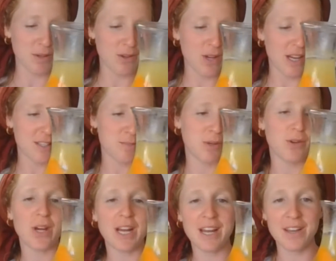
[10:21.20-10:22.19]
been
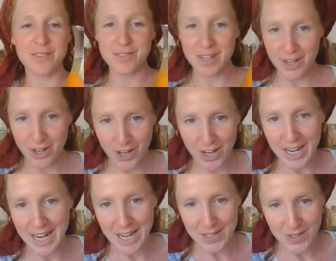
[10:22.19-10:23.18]
creating vinegar
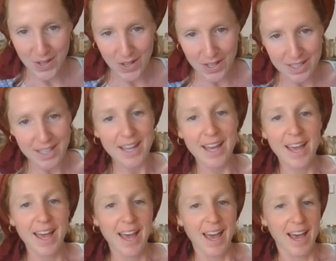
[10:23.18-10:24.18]
and alcohol,
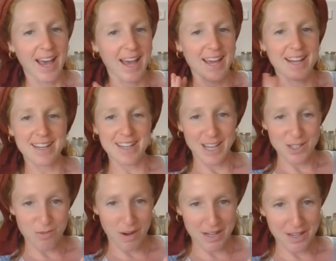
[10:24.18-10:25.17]
and
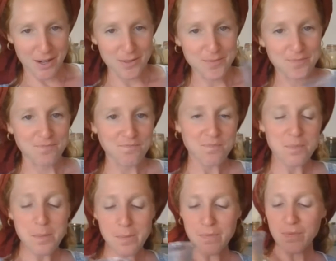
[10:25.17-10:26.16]
it's ready to go.
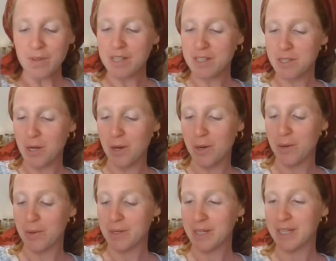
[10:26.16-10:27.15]

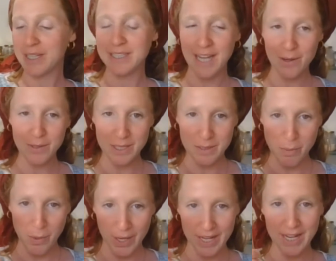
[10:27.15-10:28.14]
So now at this
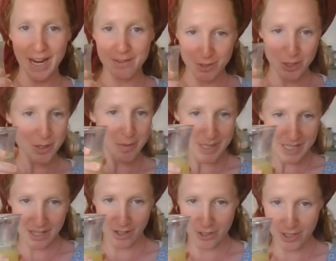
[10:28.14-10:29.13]
point, after it's been
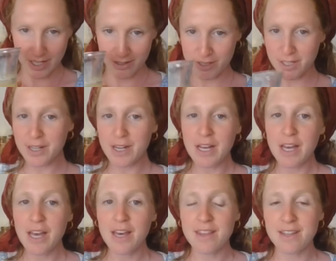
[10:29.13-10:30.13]
sitting on your counter,
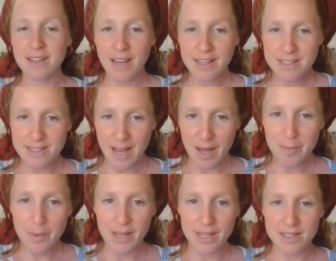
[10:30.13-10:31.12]
the next
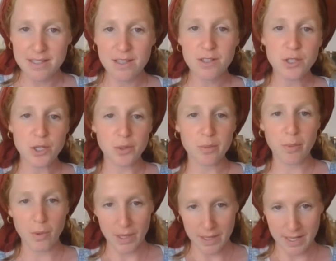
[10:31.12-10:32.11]
step is to
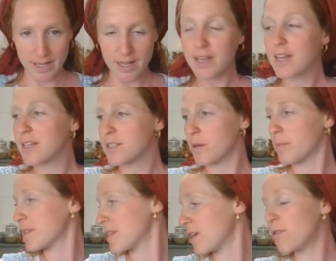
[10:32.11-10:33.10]
boil it. So I'm
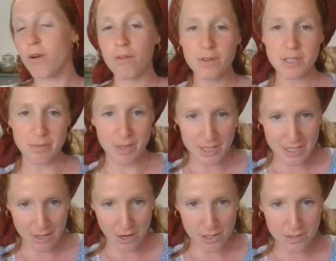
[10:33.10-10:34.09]
going to take you over to my
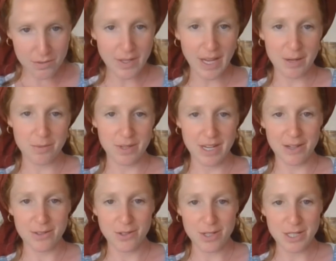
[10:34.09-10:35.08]
stove, and we're
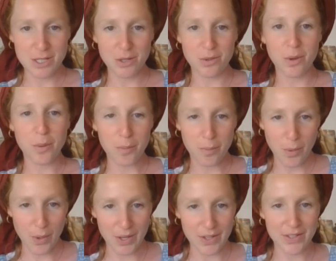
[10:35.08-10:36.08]
now going to
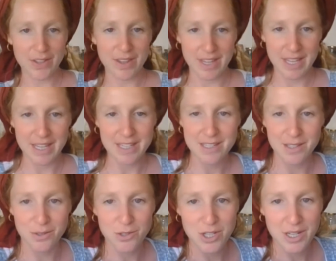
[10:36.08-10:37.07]
boil the
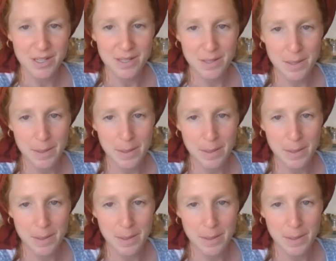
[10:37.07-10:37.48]
solution.